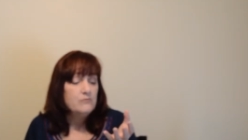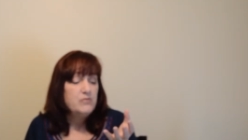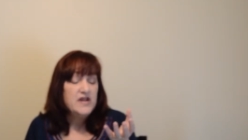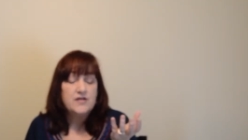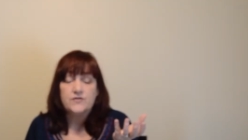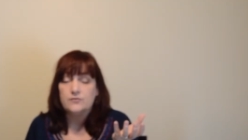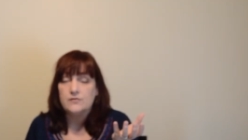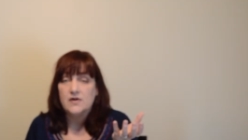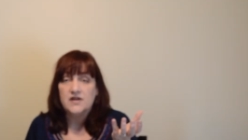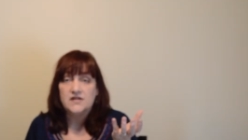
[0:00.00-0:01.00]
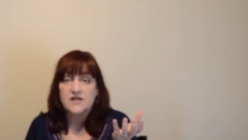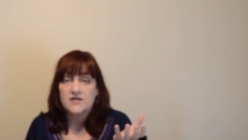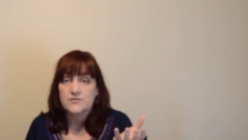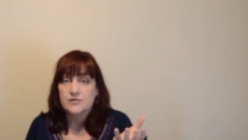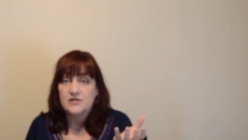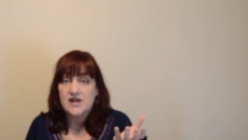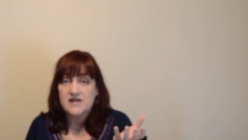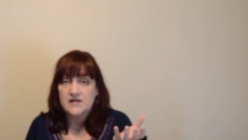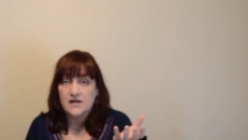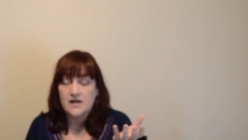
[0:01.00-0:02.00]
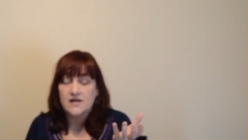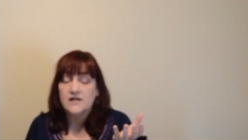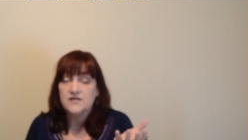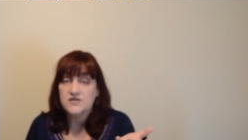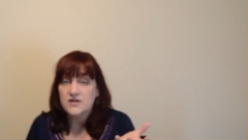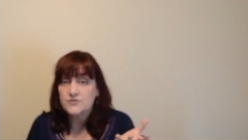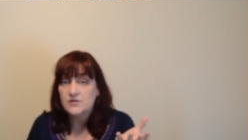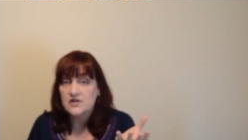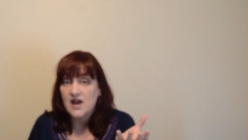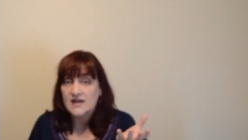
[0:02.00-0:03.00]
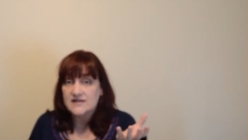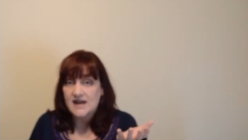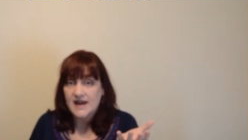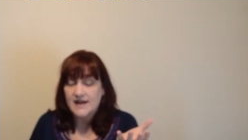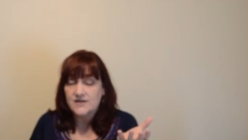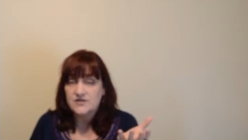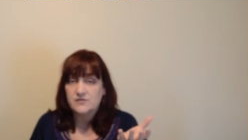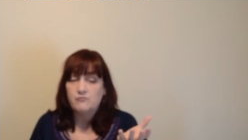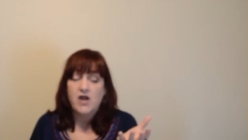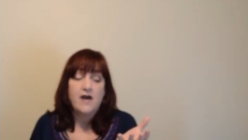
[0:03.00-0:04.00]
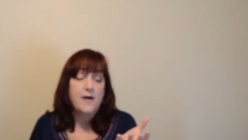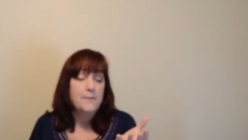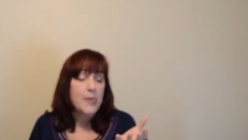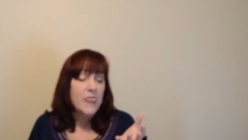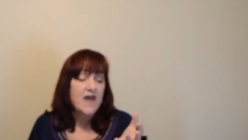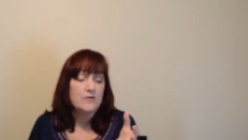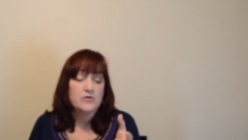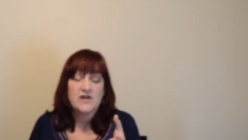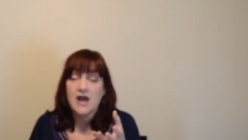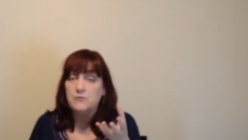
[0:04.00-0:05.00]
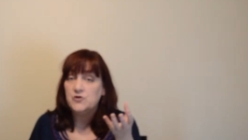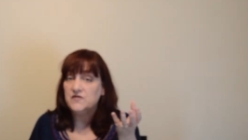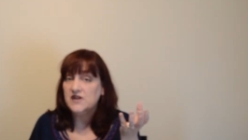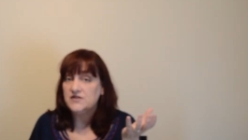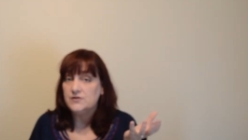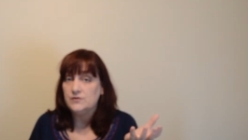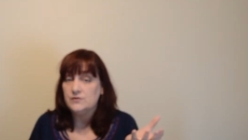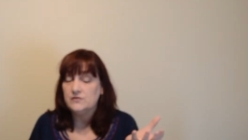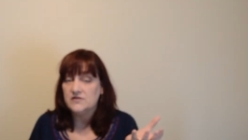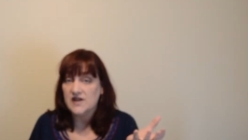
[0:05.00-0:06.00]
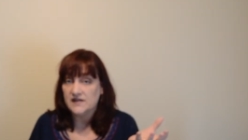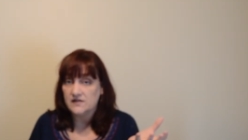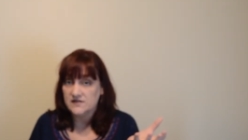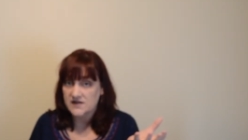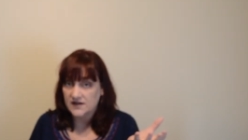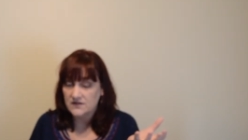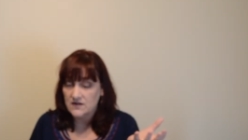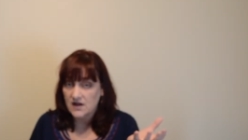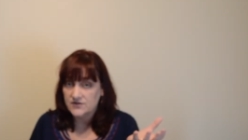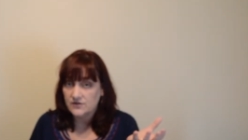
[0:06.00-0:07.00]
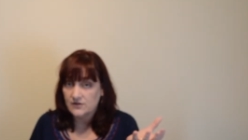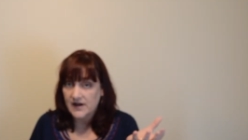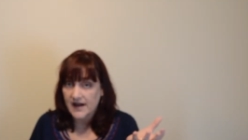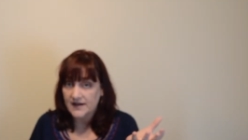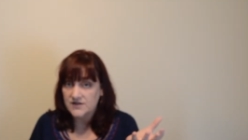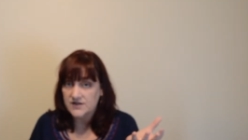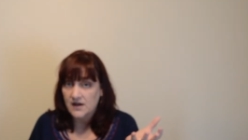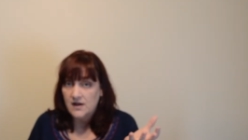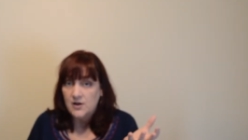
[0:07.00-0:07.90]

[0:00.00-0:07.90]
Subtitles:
been through an industrialized age, and we're now moved into technological age.